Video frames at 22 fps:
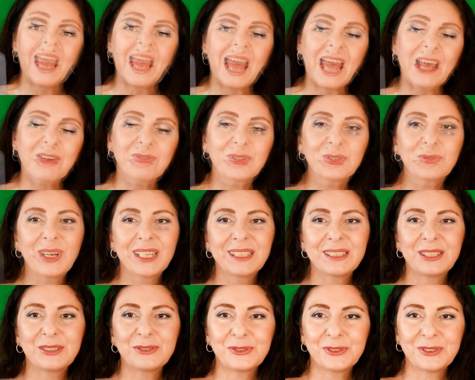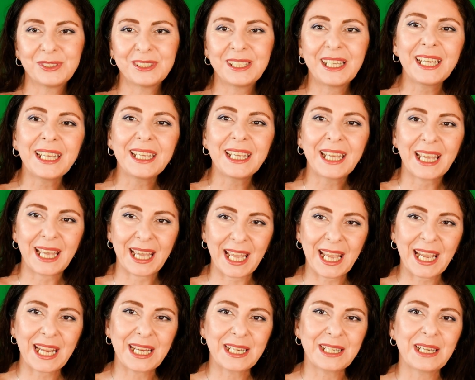Have a wonderful day
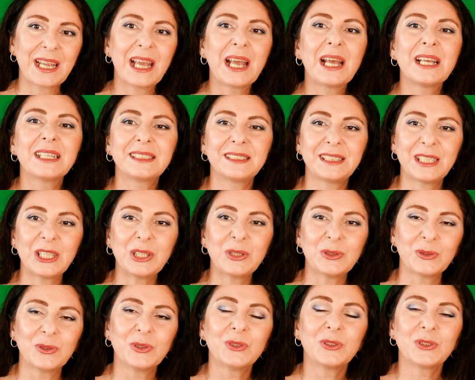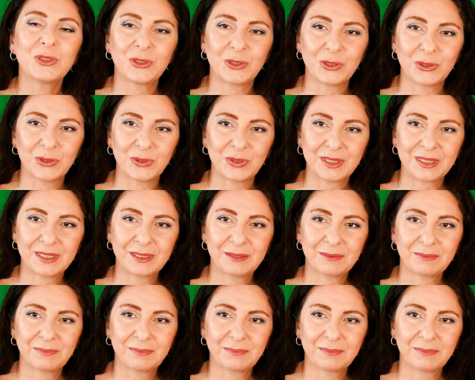and see you soon.